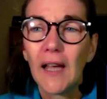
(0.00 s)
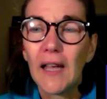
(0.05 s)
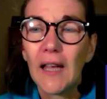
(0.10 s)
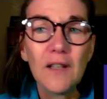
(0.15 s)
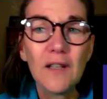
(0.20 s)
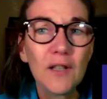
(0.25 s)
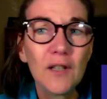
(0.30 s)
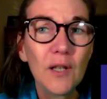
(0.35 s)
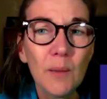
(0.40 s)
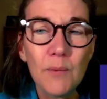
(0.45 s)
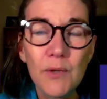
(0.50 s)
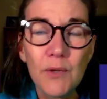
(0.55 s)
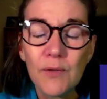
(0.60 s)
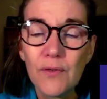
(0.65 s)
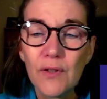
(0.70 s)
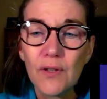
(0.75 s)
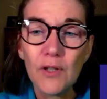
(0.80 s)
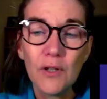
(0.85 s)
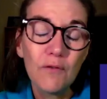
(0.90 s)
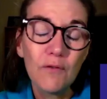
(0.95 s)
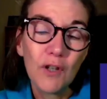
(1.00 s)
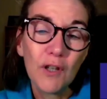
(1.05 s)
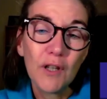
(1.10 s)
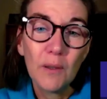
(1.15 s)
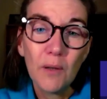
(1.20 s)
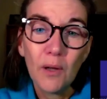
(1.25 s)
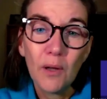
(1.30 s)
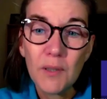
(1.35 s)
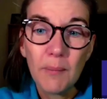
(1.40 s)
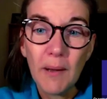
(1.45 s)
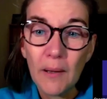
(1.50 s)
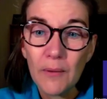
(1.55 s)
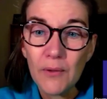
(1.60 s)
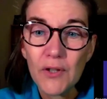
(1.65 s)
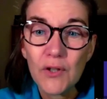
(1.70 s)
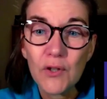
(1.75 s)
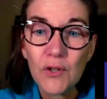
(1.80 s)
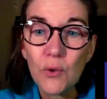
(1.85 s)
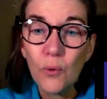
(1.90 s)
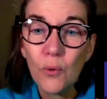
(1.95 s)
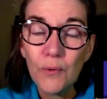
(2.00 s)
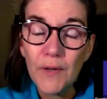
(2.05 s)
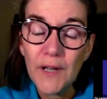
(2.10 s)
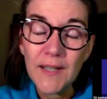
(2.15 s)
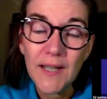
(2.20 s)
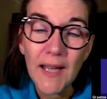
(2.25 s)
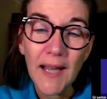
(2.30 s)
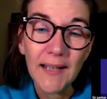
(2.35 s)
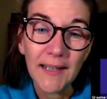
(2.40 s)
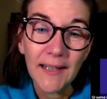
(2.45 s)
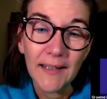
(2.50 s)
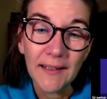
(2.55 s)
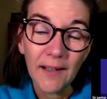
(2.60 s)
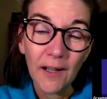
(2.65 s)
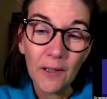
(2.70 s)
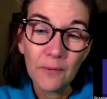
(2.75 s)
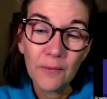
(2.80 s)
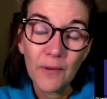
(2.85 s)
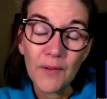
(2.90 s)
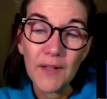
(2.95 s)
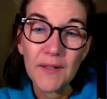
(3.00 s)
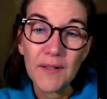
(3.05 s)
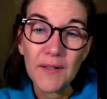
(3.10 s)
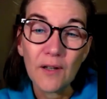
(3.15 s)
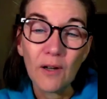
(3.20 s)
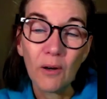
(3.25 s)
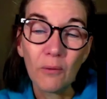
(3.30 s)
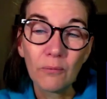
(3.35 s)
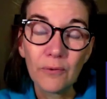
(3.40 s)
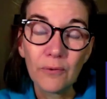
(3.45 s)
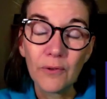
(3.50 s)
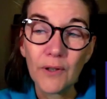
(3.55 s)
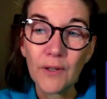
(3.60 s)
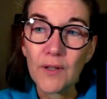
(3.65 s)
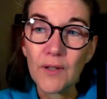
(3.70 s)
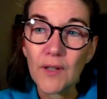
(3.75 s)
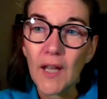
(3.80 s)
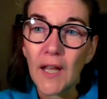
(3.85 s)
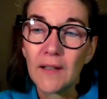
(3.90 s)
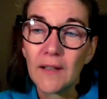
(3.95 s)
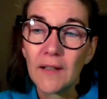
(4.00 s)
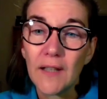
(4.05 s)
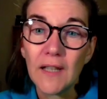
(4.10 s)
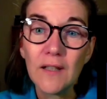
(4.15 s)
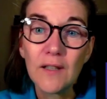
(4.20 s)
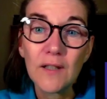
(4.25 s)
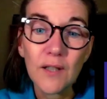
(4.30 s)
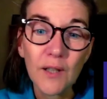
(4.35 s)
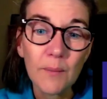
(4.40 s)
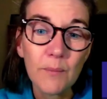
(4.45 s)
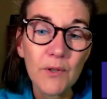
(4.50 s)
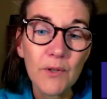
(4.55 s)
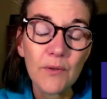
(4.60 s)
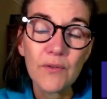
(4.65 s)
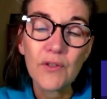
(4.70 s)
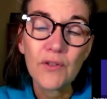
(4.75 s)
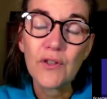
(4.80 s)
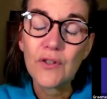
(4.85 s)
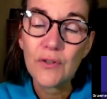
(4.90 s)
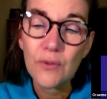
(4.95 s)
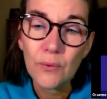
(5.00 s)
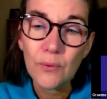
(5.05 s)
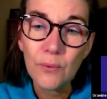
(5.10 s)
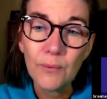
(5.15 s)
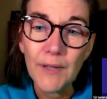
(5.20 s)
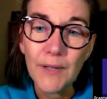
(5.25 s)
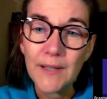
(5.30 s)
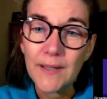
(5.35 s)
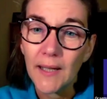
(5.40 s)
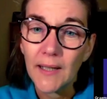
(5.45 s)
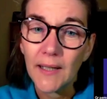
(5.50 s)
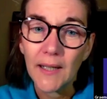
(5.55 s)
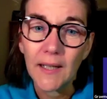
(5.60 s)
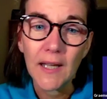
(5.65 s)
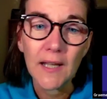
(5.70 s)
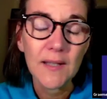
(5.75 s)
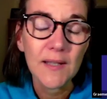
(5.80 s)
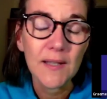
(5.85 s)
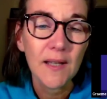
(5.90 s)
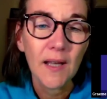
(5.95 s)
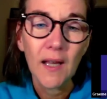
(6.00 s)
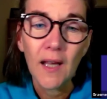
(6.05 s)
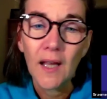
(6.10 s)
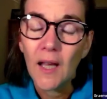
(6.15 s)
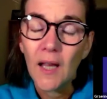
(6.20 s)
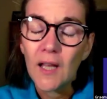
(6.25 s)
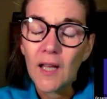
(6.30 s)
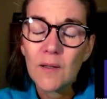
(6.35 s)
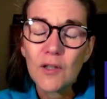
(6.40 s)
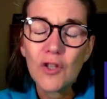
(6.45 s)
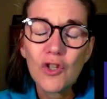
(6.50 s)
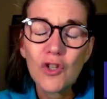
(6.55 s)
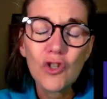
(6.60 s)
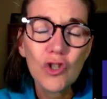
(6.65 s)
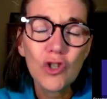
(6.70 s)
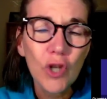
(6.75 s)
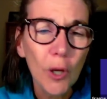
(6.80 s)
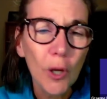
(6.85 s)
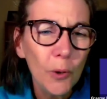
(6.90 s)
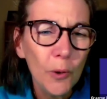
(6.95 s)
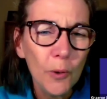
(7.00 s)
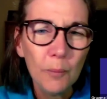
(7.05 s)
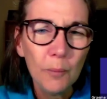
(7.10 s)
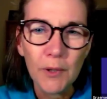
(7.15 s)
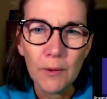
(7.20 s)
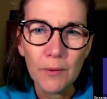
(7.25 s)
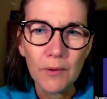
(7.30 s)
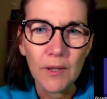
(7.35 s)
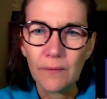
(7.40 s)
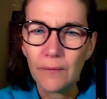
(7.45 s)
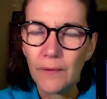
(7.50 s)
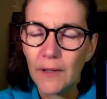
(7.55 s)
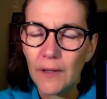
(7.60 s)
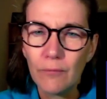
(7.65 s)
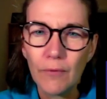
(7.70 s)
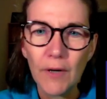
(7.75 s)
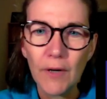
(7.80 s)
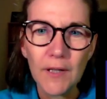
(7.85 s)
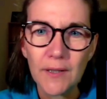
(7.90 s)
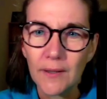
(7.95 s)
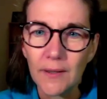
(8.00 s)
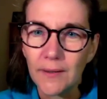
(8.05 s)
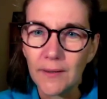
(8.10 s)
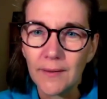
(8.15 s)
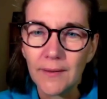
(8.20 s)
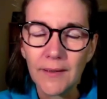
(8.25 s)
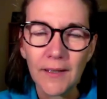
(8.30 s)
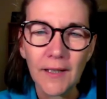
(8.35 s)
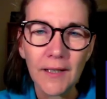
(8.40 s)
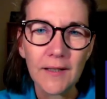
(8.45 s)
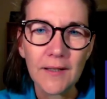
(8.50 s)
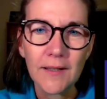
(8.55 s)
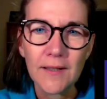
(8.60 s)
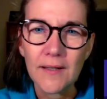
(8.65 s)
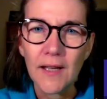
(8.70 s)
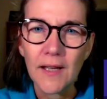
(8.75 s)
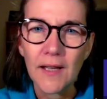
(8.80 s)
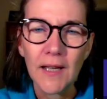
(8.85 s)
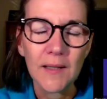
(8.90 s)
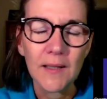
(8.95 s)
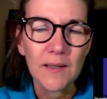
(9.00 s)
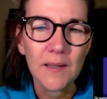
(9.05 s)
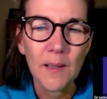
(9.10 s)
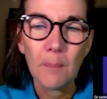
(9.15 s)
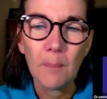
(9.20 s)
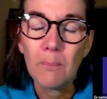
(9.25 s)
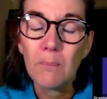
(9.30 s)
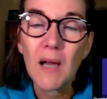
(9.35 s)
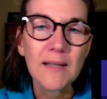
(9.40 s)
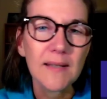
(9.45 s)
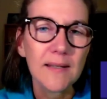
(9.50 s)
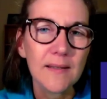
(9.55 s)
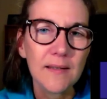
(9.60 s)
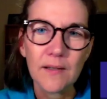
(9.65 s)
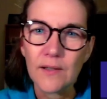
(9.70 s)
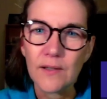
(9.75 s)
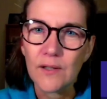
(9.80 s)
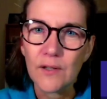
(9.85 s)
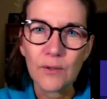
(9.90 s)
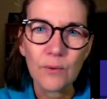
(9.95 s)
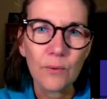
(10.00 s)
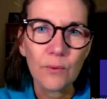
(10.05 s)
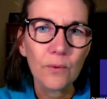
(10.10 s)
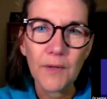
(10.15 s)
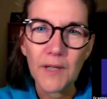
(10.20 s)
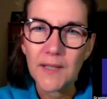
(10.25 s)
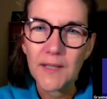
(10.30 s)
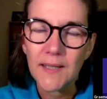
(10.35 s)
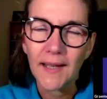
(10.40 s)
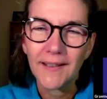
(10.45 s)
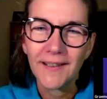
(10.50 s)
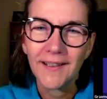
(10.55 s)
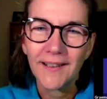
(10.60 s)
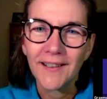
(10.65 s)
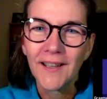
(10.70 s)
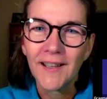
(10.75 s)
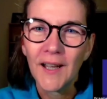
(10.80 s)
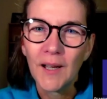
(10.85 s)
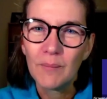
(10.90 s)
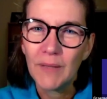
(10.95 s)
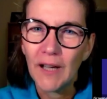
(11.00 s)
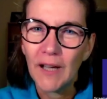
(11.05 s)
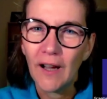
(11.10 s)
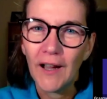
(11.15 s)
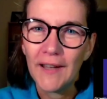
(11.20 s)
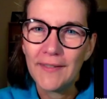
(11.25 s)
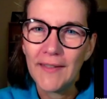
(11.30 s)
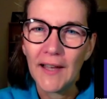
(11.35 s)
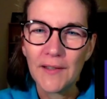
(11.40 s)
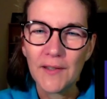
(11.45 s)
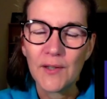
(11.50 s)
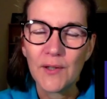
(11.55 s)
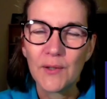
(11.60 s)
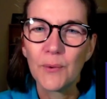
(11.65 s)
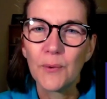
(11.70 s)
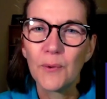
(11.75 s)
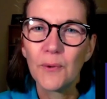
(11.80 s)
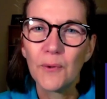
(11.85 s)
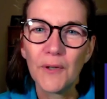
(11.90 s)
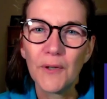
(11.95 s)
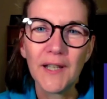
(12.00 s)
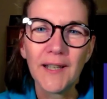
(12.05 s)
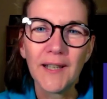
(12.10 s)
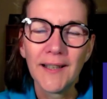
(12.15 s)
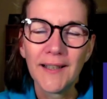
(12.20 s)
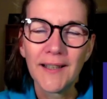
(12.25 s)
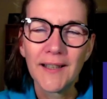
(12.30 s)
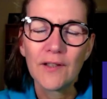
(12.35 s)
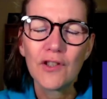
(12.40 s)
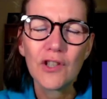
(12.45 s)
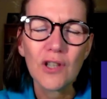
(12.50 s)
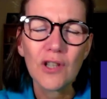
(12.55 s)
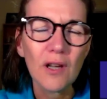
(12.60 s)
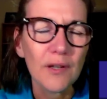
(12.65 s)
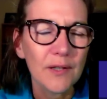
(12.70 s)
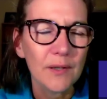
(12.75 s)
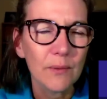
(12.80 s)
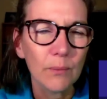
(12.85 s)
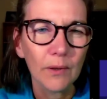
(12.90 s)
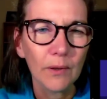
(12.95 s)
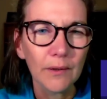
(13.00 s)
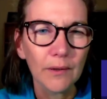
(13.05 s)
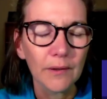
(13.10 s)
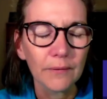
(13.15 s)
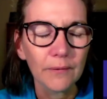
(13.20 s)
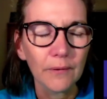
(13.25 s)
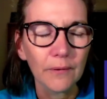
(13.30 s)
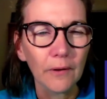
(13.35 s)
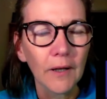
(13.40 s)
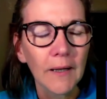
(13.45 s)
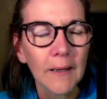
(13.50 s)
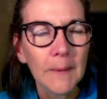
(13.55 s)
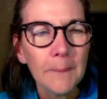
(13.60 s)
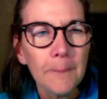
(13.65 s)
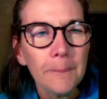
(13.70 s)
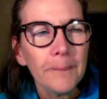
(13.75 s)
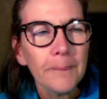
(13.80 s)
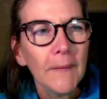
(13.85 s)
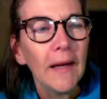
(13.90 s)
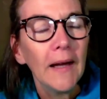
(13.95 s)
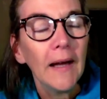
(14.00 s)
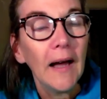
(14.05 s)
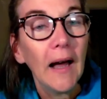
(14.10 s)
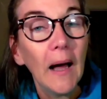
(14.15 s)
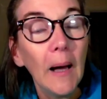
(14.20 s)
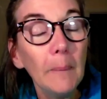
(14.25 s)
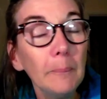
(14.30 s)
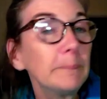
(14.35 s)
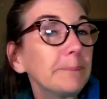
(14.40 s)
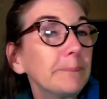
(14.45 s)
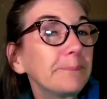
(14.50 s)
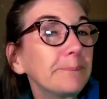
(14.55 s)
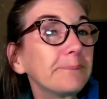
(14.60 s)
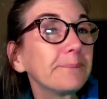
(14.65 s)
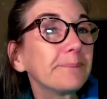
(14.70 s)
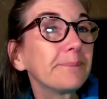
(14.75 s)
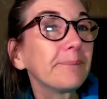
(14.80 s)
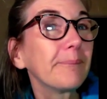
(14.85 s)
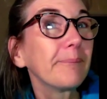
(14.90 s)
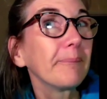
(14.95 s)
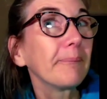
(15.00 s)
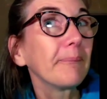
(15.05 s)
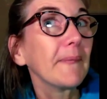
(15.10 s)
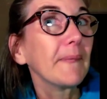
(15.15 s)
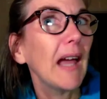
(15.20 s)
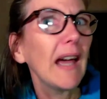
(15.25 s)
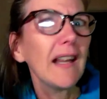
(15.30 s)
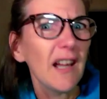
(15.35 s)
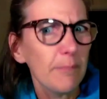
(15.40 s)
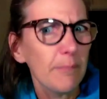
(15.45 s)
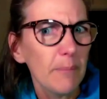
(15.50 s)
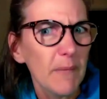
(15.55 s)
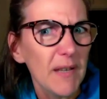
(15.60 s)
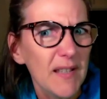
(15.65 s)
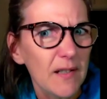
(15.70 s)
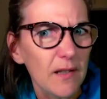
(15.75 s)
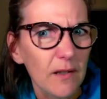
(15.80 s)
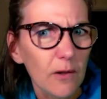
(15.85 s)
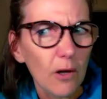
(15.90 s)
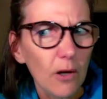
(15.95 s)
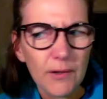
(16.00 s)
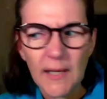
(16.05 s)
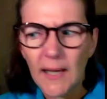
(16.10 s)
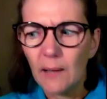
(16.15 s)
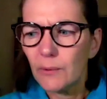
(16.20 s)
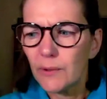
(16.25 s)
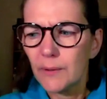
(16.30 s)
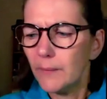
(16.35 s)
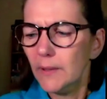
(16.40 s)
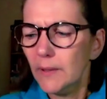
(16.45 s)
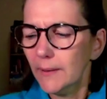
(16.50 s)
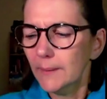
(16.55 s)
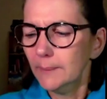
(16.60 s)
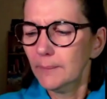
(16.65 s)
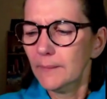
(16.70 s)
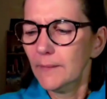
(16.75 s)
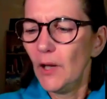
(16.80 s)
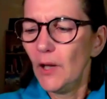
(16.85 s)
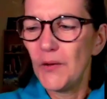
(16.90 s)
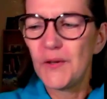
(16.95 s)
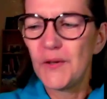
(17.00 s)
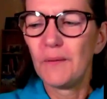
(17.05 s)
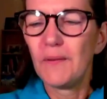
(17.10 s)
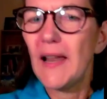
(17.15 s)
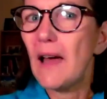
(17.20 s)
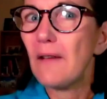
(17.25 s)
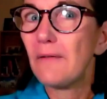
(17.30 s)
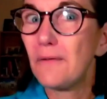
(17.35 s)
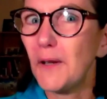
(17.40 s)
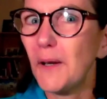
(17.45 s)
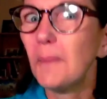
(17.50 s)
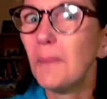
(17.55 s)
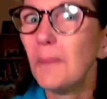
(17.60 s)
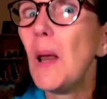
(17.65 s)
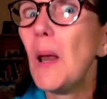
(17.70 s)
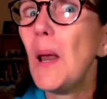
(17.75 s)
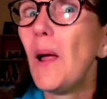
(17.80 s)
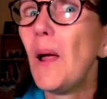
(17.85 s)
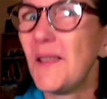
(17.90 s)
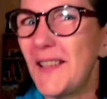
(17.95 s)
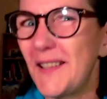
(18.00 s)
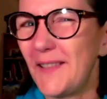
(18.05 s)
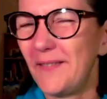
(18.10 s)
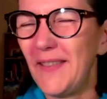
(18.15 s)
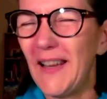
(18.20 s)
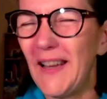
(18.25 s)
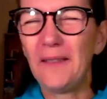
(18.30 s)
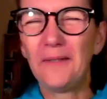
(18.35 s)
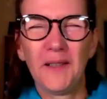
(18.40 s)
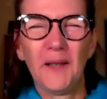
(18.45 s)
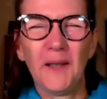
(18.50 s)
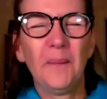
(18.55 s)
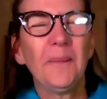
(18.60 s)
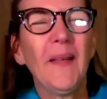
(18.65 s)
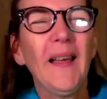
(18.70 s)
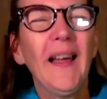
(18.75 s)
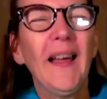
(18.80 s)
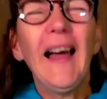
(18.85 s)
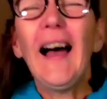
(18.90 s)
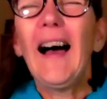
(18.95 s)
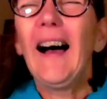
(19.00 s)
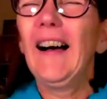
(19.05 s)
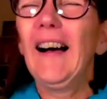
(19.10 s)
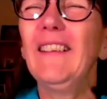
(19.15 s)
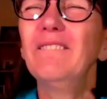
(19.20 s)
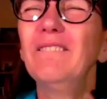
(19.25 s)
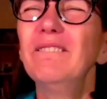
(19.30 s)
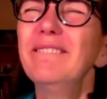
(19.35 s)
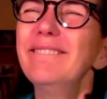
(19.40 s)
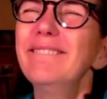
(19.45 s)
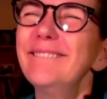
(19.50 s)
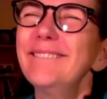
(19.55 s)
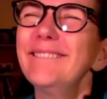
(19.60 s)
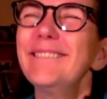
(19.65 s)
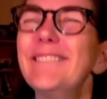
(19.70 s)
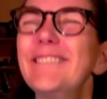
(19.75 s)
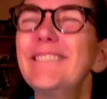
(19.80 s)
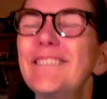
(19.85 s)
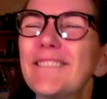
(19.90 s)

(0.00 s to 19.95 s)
in terms of you've done a lot about storytelling over this conference and in terms of storytelling it's so beautifully written it's it's a master storyteller behind that story just wonderful um, and i've missed a lot out um, lots of laughter lots of laughter um,